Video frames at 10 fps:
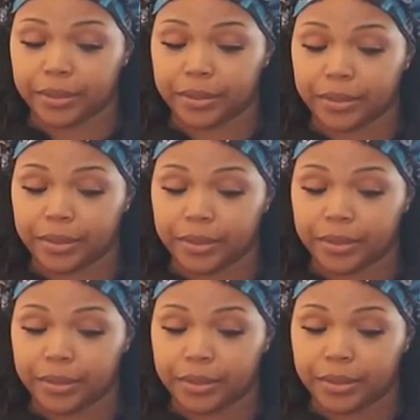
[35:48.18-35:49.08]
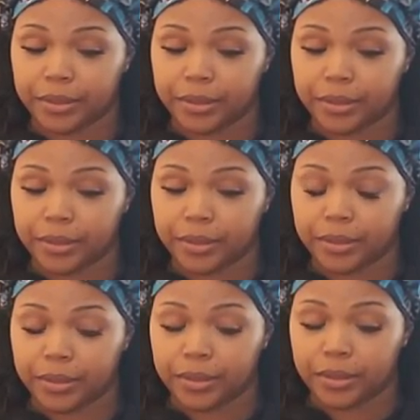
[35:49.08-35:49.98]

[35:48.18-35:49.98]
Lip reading: Nothing is said.